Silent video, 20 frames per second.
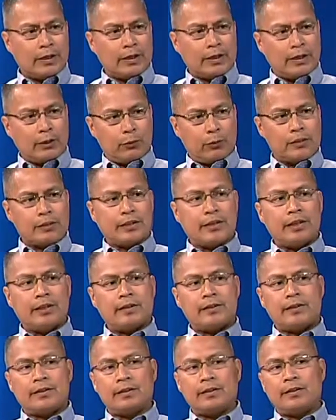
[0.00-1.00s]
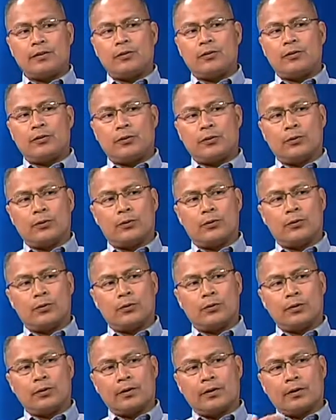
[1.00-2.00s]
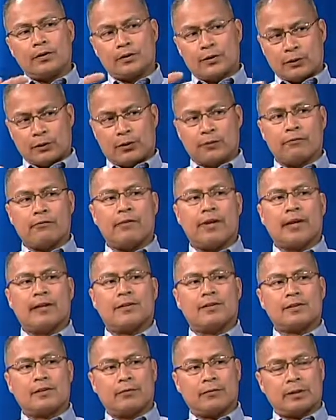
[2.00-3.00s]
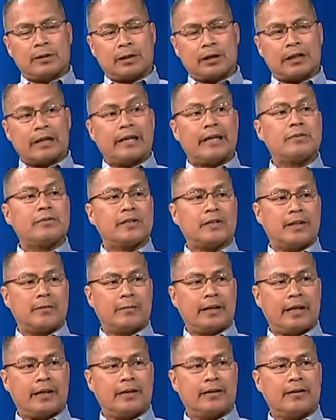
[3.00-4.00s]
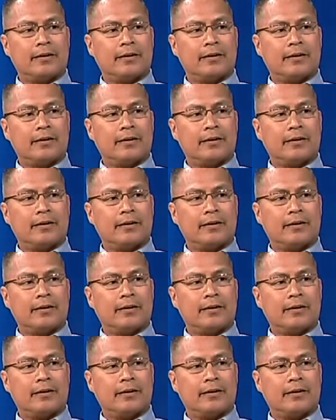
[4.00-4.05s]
it was easy to circumvent some of the claims that he made.